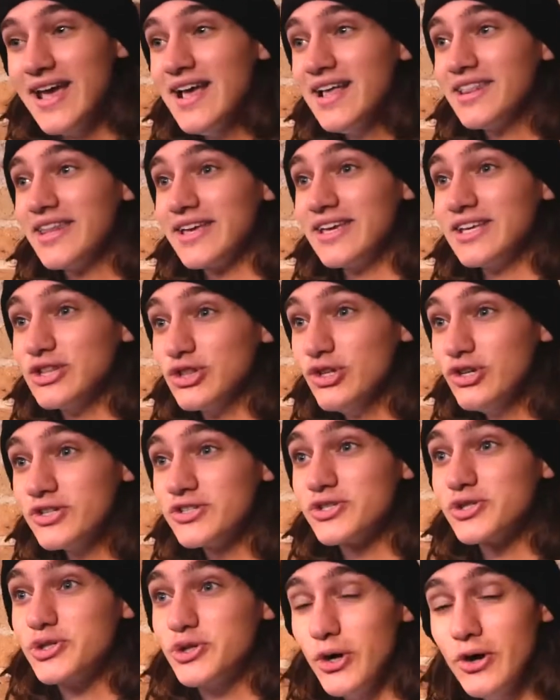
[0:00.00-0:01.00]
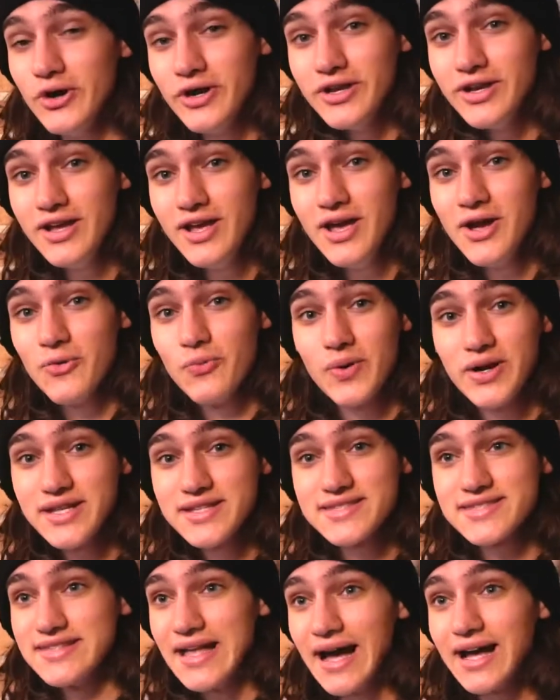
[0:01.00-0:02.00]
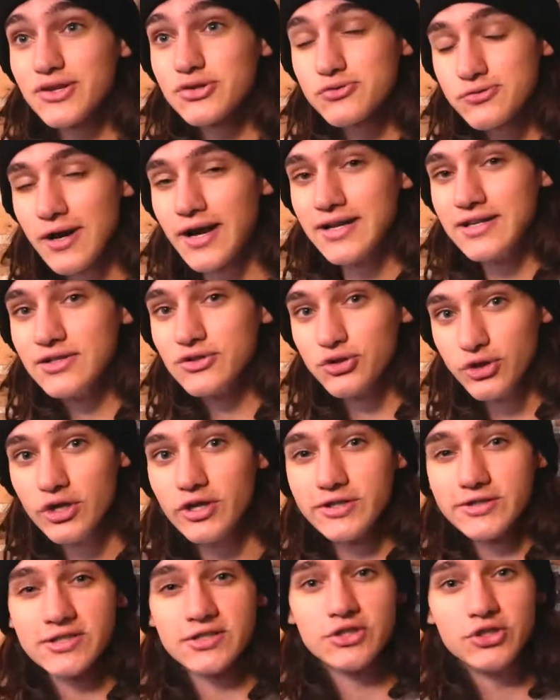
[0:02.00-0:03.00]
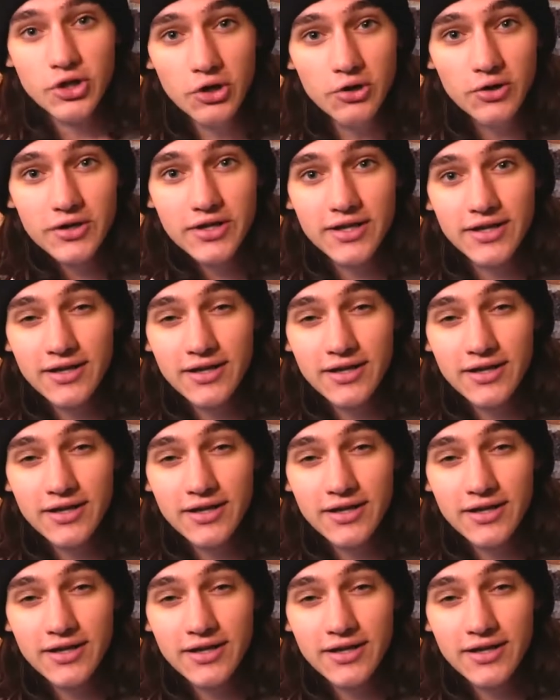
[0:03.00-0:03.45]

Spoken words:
Like, it looks good when it's not trying to look good.